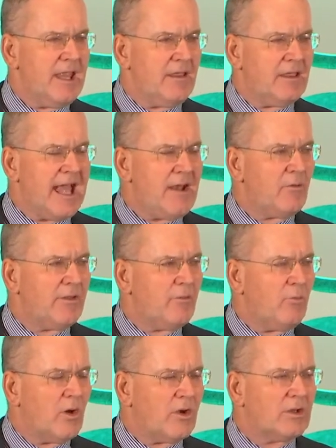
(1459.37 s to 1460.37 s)
that the
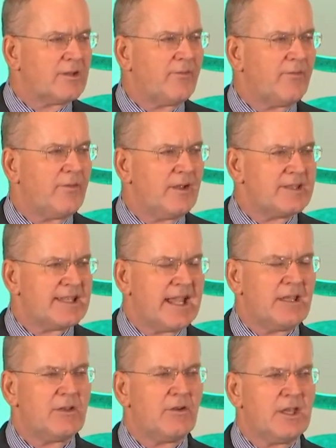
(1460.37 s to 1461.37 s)
world of
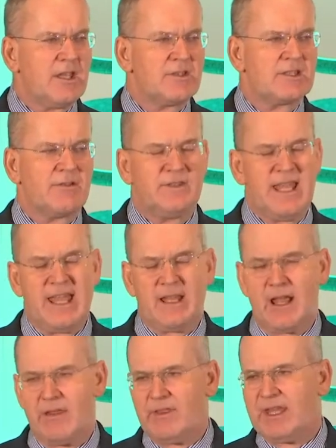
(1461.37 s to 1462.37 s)
secondary use of data,
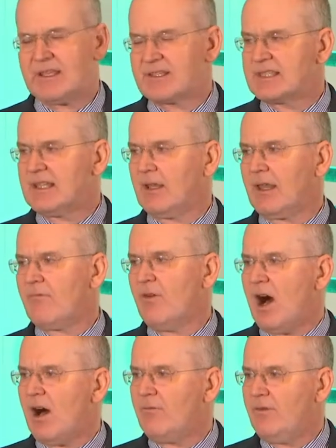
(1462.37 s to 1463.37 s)
I think, is still
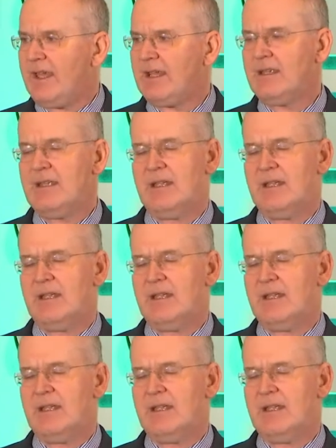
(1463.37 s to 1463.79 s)
evolving,